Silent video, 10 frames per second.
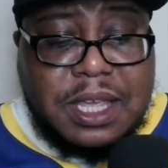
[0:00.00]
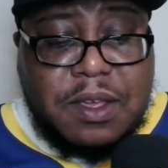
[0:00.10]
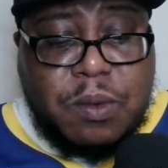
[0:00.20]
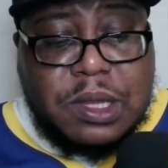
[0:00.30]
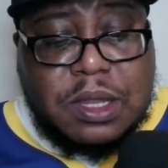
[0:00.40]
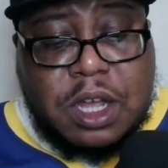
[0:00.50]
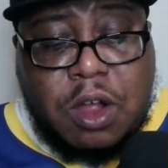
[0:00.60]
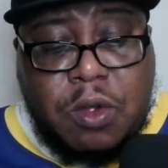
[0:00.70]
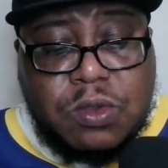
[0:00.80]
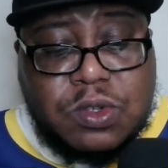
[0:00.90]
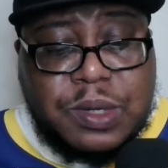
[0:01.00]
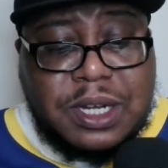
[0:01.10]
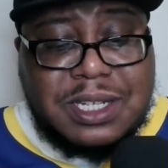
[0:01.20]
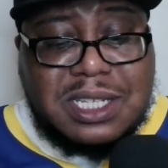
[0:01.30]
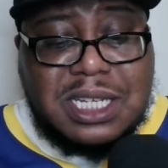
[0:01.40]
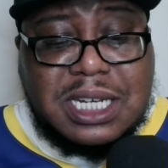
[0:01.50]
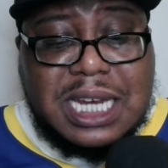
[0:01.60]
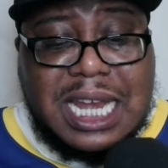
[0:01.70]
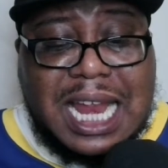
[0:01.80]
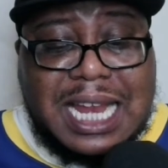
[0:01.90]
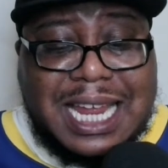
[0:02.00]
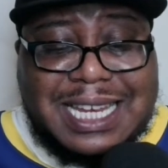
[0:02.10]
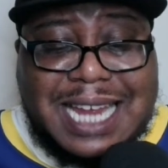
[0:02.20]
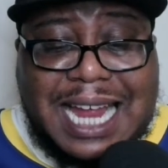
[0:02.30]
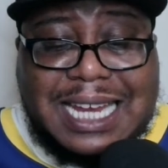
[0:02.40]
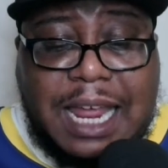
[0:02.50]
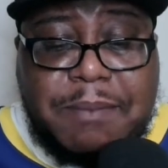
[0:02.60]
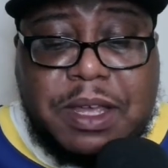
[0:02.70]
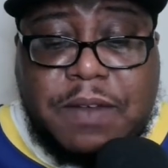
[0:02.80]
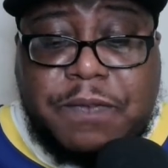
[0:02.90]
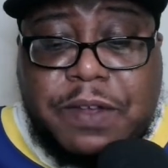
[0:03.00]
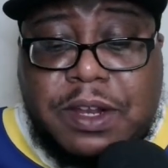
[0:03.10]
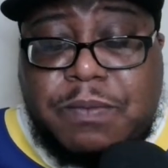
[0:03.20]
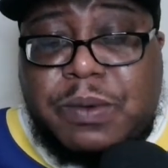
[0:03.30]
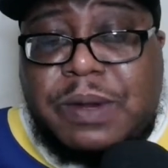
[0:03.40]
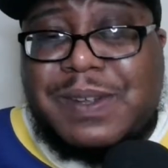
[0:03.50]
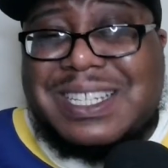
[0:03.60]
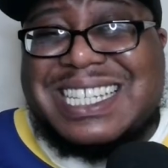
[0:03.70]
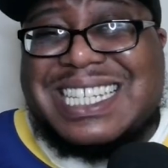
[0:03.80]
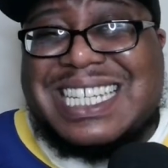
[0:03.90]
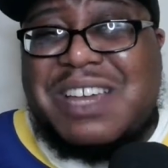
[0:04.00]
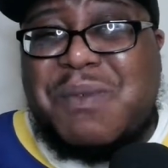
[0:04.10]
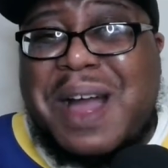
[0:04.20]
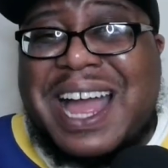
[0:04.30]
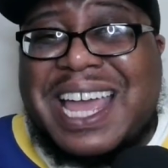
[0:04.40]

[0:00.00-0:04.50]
With the Colts, we're going to see that dynamic of Phillip Rivers and T.Y.